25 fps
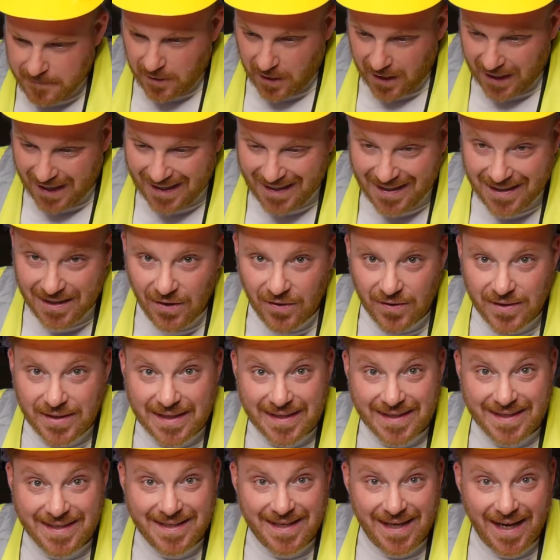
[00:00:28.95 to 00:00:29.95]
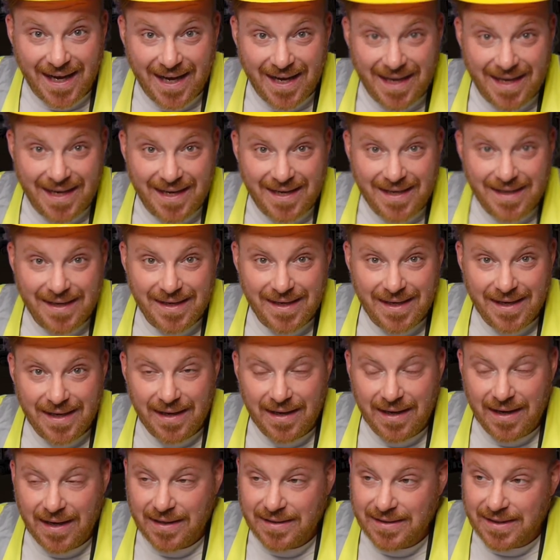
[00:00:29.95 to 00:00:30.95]
I had a lot to say.
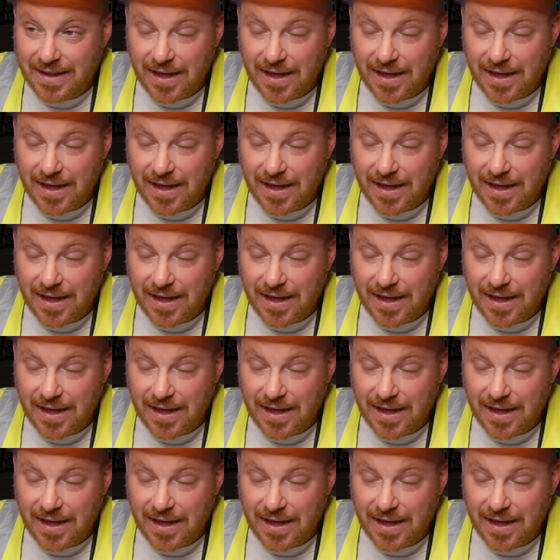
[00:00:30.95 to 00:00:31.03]
Don't